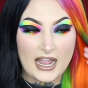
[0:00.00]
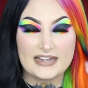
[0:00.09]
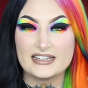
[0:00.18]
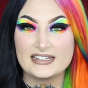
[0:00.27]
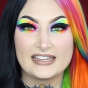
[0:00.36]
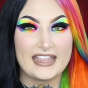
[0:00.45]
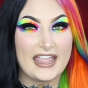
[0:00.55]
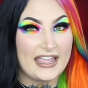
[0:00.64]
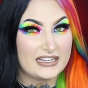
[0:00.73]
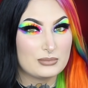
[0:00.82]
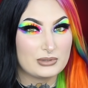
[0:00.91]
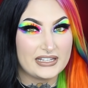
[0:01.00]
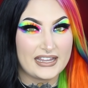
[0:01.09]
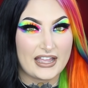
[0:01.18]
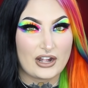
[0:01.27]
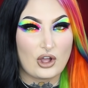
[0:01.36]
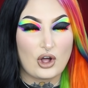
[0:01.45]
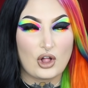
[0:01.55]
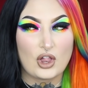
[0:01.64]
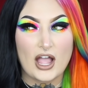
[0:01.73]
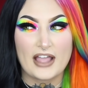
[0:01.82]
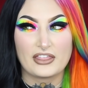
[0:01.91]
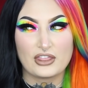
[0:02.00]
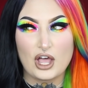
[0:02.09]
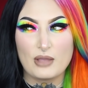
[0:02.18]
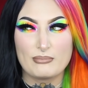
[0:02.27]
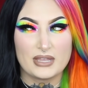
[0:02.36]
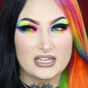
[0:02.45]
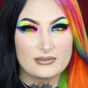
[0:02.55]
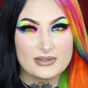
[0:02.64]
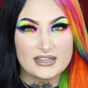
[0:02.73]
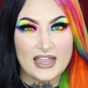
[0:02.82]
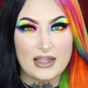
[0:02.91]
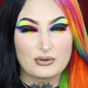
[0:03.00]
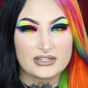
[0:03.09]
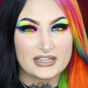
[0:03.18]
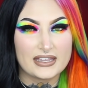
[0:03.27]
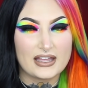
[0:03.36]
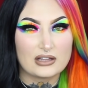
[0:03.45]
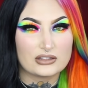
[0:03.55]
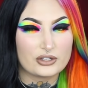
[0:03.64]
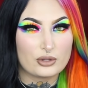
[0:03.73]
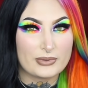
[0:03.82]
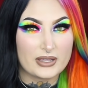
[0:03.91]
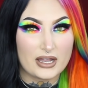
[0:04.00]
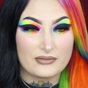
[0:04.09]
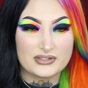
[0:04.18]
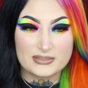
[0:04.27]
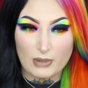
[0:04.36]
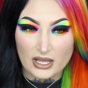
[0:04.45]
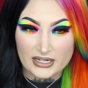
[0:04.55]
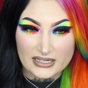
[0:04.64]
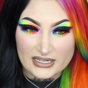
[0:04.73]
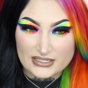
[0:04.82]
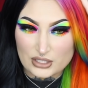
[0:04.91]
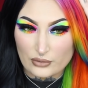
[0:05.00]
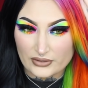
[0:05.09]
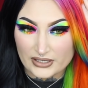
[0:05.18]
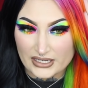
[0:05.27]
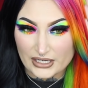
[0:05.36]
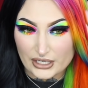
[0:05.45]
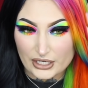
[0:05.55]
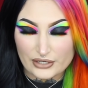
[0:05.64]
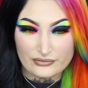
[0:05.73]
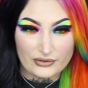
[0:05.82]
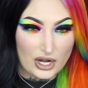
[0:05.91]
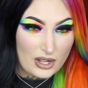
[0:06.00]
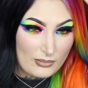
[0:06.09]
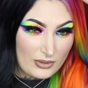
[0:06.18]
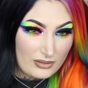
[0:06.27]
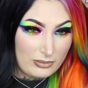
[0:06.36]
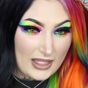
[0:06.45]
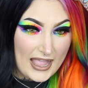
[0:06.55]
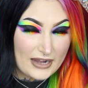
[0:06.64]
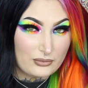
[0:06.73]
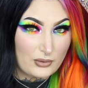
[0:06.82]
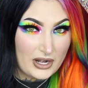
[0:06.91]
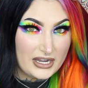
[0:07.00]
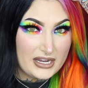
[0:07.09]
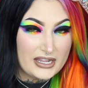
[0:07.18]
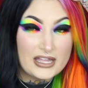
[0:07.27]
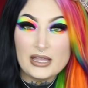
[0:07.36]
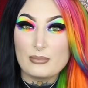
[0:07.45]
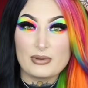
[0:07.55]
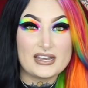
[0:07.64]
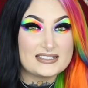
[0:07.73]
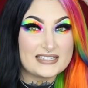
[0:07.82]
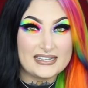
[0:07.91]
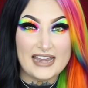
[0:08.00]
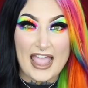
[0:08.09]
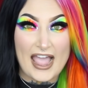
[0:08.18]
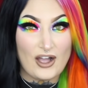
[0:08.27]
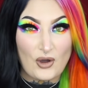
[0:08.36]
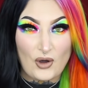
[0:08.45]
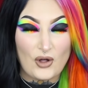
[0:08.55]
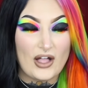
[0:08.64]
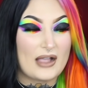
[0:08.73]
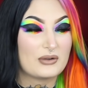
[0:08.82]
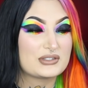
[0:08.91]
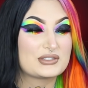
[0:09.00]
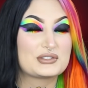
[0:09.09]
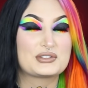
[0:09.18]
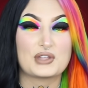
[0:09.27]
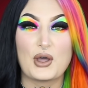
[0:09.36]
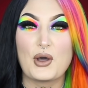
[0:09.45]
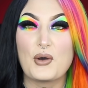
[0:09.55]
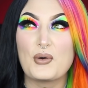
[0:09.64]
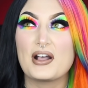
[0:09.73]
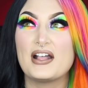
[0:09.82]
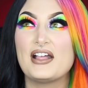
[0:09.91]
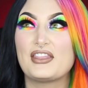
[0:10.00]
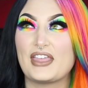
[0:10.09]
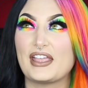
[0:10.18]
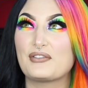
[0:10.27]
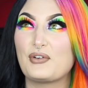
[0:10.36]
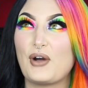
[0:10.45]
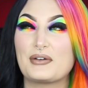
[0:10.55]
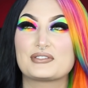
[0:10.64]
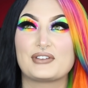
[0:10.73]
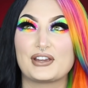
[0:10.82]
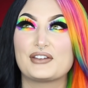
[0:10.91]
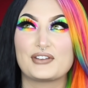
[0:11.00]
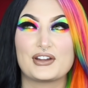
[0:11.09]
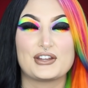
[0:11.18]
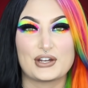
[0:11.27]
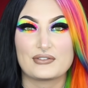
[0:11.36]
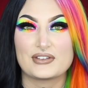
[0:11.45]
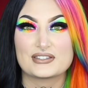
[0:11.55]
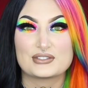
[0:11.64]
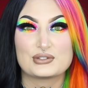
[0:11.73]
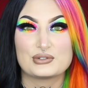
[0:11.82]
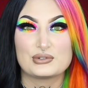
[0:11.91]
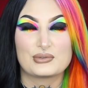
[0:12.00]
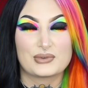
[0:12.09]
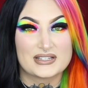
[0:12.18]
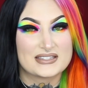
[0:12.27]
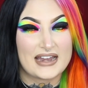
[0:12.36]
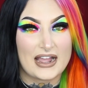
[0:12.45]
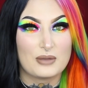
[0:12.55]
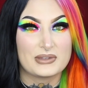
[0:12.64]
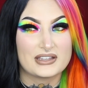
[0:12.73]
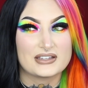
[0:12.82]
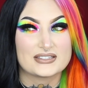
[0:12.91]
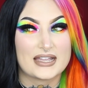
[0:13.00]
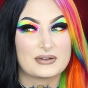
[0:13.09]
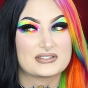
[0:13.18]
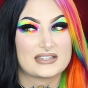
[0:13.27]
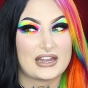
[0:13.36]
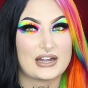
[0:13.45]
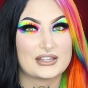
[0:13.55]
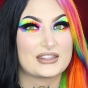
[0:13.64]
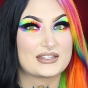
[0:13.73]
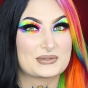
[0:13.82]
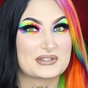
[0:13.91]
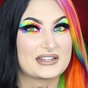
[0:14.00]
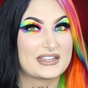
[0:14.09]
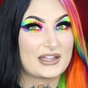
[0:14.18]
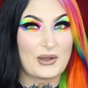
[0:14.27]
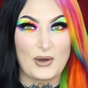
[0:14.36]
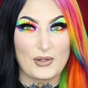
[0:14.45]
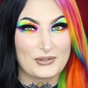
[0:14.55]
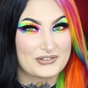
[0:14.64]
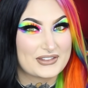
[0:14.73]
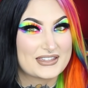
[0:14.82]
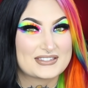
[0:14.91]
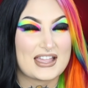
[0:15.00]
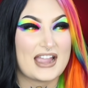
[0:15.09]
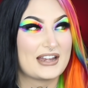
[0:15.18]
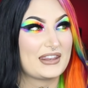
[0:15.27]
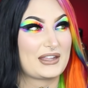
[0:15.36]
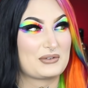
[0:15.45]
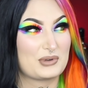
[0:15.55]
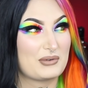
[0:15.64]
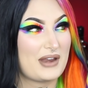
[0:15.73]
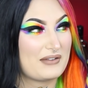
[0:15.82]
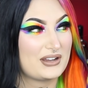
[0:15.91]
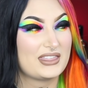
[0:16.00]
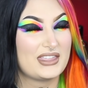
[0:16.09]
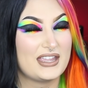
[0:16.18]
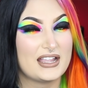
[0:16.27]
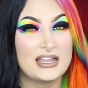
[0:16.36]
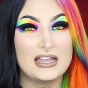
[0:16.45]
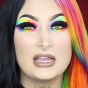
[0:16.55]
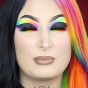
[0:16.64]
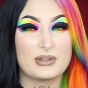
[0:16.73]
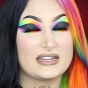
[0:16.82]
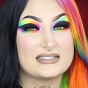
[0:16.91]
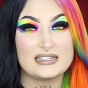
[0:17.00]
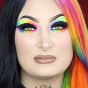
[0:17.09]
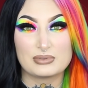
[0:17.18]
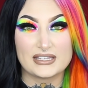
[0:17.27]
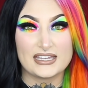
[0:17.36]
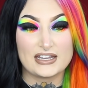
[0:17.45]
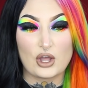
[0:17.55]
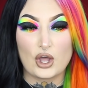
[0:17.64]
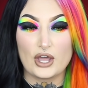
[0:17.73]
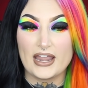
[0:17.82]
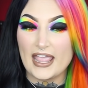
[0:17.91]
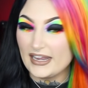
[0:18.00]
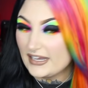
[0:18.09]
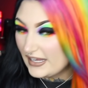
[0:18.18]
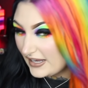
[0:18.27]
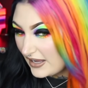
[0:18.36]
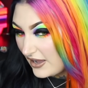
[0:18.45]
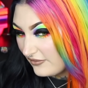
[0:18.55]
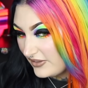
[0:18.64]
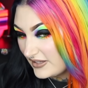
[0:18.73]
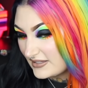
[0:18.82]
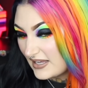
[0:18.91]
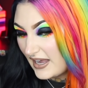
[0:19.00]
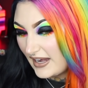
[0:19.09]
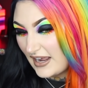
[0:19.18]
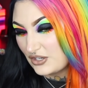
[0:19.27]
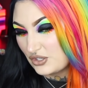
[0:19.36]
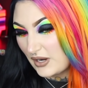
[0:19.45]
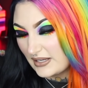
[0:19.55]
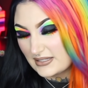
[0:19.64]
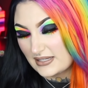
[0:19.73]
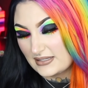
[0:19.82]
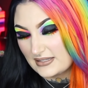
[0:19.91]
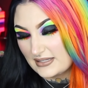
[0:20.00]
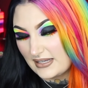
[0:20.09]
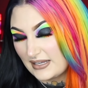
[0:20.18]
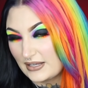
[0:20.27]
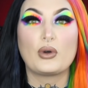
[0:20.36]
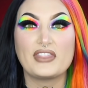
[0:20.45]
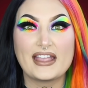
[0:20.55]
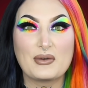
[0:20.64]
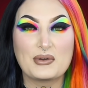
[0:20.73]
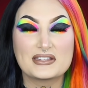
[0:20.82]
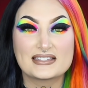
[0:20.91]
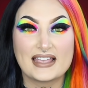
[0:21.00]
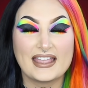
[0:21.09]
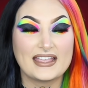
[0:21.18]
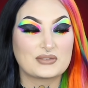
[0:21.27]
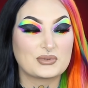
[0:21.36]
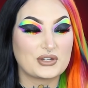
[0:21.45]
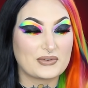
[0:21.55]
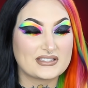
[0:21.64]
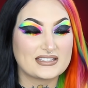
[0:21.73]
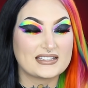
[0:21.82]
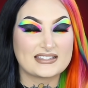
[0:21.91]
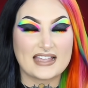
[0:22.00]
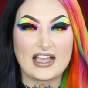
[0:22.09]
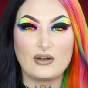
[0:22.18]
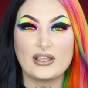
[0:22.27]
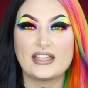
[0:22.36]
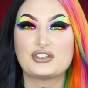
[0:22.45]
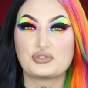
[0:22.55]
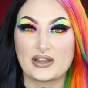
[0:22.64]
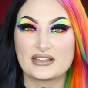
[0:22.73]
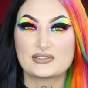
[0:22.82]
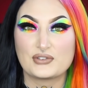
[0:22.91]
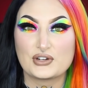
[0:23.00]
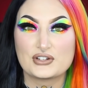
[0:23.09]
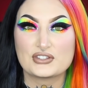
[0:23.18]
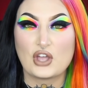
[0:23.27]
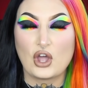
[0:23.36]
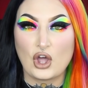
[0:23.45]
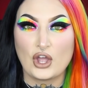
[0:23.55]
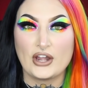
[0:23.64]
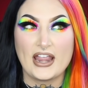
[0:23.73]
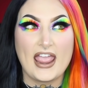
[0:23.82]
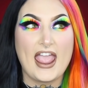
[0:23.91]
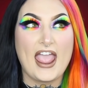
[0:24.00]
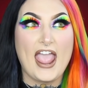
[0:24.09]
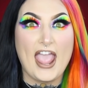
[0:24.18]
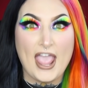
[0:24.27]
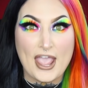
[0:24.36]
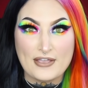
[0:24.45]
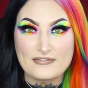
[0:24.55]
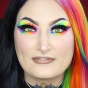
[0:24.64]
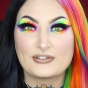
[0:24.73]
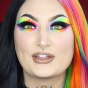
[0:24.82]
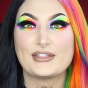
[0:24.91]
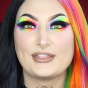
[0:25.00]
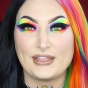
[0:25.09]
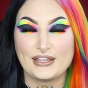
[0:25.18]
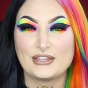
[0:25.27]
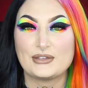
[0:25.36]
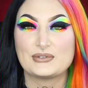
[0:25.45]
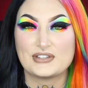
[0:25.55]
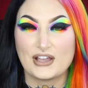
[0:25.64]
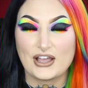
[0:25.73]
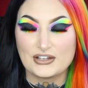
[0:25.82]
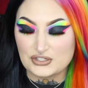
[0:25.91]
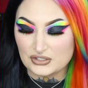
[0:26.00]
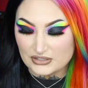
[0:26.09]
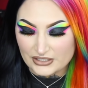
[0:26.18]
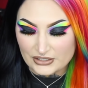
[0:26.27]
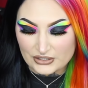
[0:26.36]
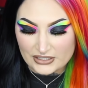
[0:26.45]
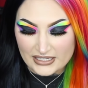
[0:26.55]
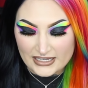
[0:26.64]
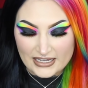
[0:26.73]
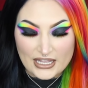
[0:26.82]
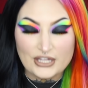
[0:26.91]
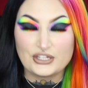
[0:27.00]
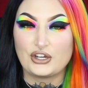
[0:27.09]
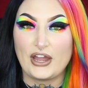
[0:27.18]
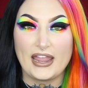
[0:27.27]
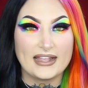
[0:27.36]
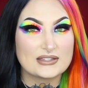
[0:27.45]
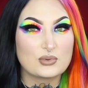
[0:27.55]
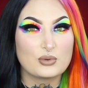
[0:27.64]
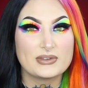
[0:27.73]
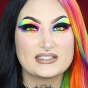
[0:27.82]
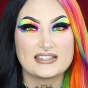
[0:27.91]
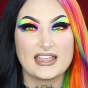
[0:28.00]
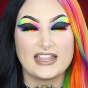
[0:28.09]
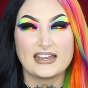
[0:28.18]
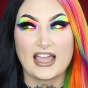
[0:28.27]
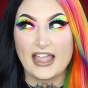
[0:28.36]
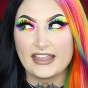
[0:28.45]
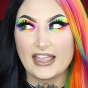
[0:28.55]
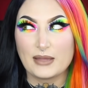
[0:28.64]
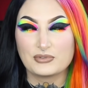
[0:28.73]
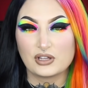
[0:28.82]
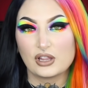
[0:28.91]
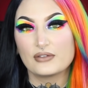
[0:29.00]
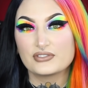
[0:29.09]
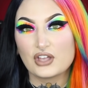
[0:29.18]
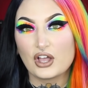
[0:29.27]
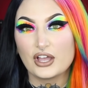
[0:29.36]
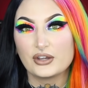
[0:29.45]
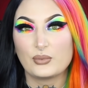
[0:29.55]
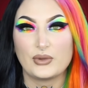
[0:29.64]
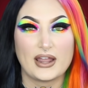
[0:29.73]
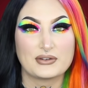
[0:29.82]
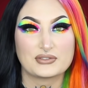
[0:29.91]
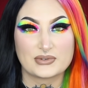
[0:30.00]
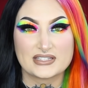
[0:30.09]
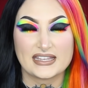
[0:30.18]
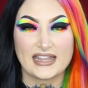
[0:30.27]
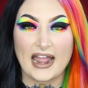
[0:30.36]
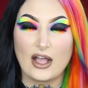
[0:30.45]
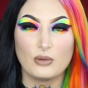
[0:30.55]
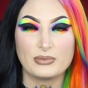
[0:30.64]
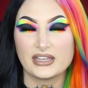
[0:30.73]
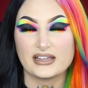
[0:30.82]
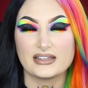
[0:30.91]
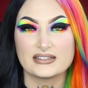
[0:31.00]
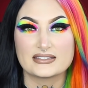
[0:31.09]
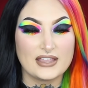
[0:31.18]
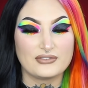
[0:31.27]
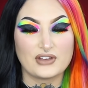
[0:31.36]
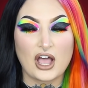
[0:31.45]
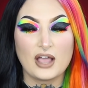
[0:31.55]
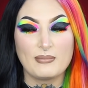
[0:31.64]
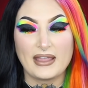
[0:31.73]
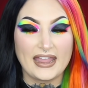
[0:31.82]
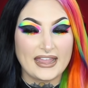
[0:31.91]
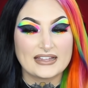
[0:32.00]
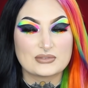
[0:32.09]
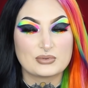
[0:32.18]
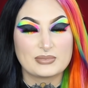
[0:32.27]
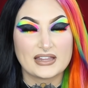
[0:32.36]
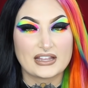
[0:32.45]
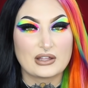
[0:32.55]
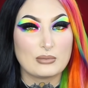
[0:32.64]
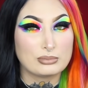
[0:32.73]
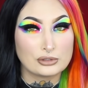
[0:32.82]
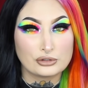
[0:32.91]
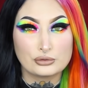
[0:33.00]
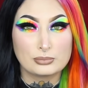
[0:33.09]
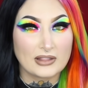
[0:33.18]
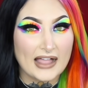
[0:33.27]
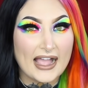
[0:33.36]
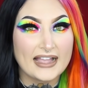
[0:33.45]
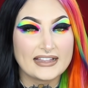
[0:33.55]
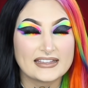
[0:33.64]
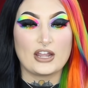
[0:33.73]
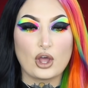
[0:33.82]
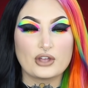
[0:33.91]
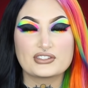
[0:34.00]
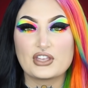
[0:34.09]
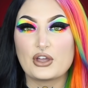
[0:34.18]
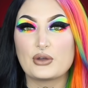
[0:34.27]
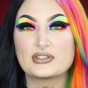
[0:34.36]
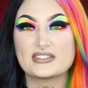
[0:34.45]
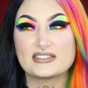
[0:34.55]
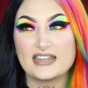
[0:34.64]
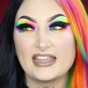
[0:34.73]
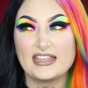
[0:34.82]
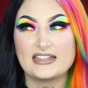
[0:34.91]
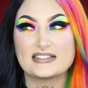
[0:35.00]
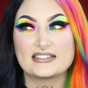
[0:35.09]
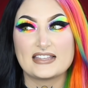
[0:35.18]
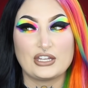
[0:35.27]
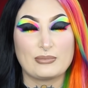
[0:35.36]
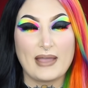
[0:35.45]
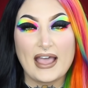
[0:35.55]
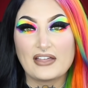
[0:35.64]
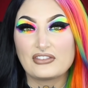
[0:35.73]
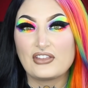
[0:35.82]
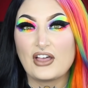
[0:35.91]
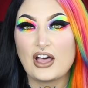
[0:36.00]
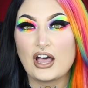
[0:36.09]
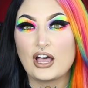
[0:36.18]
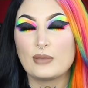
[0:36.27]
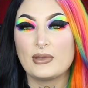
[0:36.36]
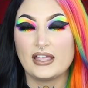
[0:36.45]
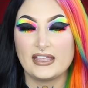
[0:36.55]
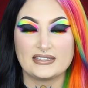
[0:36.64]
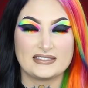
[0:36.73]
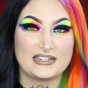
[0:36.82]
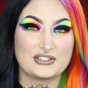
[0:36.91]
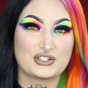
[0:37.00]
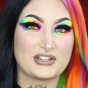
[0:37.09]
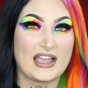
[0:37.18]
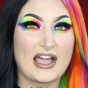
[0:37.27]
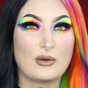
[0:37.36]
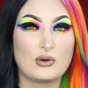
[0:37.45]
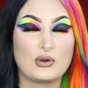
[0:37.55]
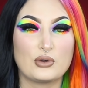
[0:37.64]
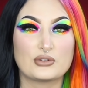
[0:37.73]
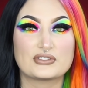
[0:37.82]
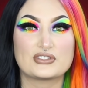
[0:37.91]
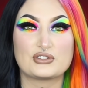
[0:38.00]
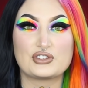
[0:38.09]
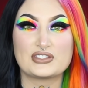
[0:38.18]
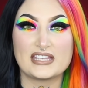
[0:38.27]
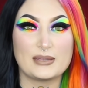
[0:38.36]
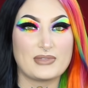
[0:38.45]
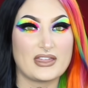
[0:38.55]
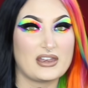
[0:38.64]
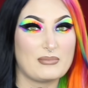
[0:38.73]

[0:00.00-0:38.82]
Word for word: I didn't get any bleeding at all. I thought maybe I would get a little bit of spottiness over here from the black running, but it didn't at all. I was so thankful. I was very, very nervous to rinse it out because I was scared that this was gonna get all over this side and like ruin everything, but it didn't bleed on any of this side as you guys can see. One thing I wanna say is when you're rinsing this out, it transfers on everything you touch. Literally, your hands will be stained. I kept gloves on when I was rinsing it out because if not, my hands would be like blue black. It also stains your bathtub, it stains your towels. So just keep that